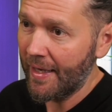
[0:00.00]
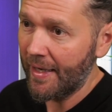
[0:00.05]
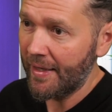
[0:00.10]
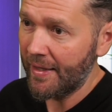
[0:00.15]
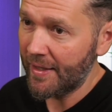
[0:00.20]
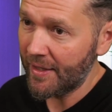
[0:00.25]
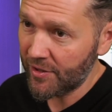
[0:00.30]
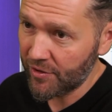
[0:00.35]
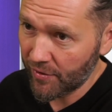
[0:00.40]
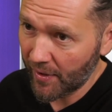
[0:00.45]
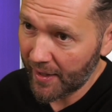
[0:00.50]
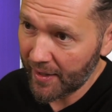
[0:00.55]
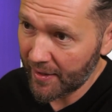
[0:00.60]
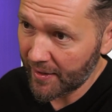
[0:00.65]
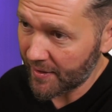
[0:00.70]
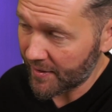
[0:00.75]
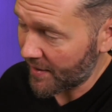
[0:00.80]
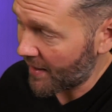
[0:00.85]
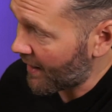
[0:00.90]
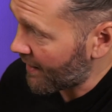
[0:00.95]
This training
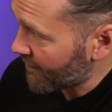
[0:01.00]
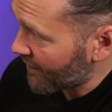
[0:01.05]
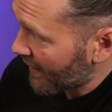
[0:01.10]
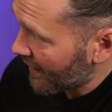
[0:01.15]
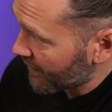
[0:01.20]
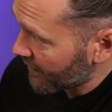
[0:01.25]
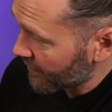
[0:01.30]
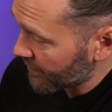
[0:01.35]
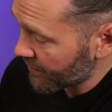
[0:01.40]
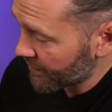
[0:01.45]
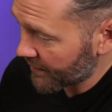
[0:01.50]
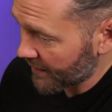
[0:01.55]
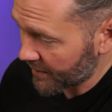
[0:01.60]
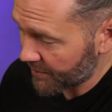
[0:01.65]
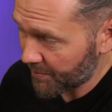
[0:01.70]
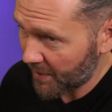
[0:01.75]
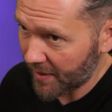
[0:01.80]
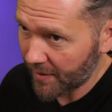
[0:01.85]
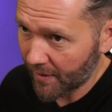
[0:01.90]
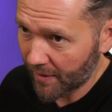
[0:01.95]
is high value that's
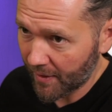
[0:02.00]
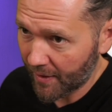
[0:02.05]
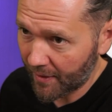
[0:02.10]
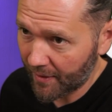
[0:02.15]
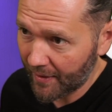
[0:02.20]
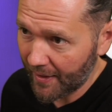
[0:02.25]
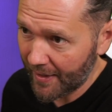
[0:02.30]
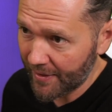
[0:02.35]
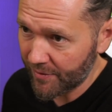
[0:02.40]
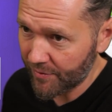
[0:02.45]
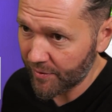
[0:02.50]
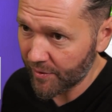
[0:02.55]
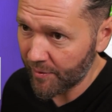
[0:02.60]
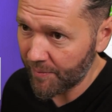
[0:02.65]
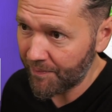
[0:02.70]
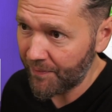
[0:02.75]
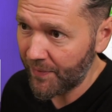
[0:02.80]
being done in the classroom.